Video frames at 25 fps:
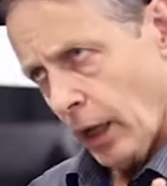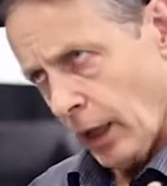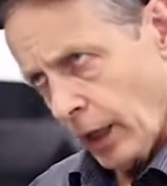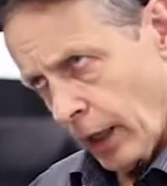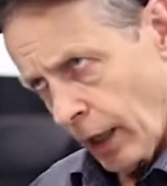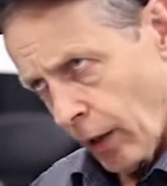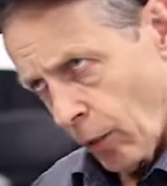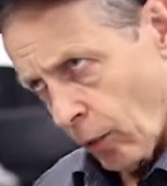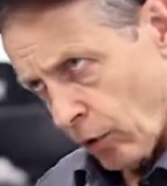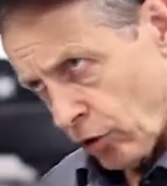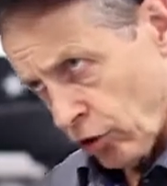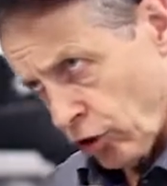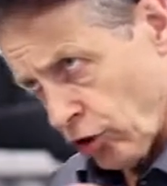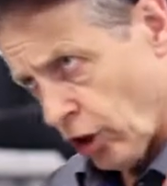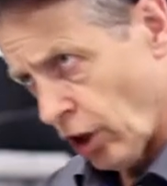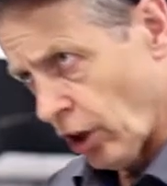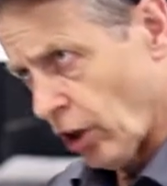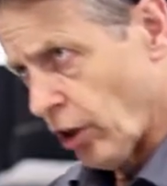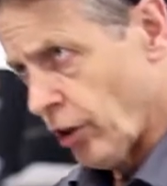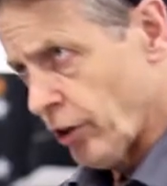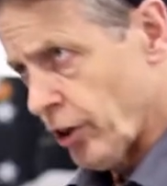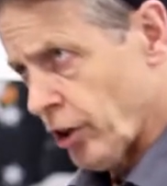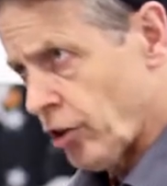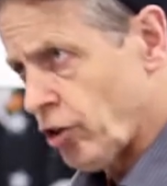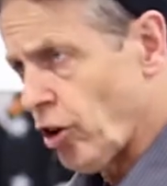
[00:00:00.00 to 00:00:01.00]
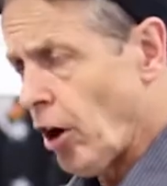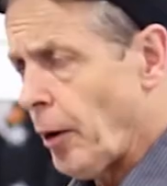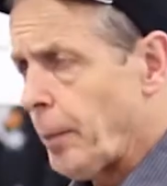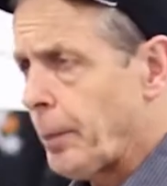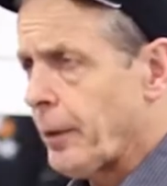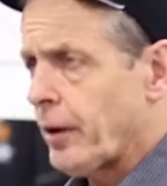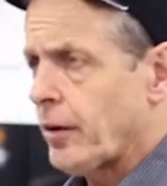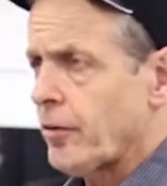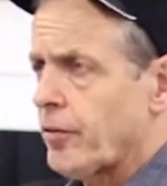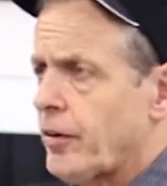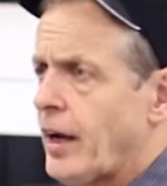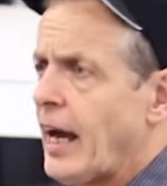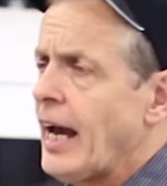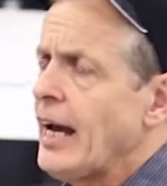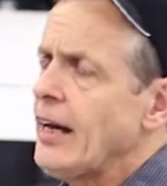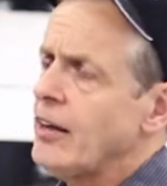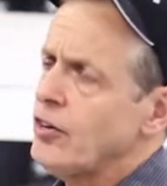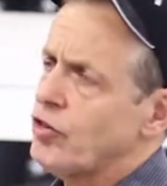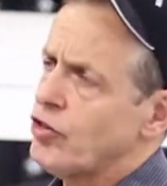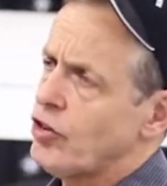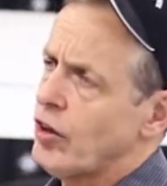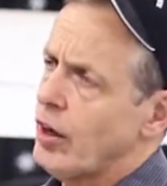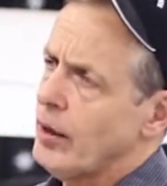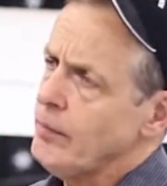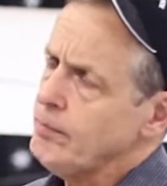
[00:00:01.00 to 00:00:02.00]
Now we're still on the topic of
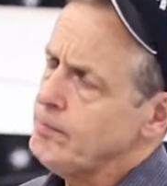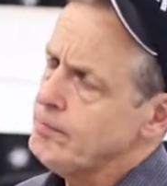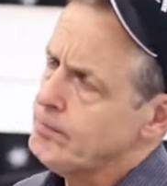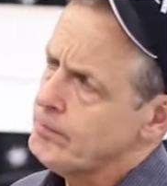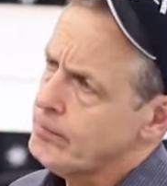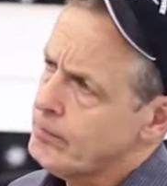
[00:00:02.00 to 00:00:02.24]
cancer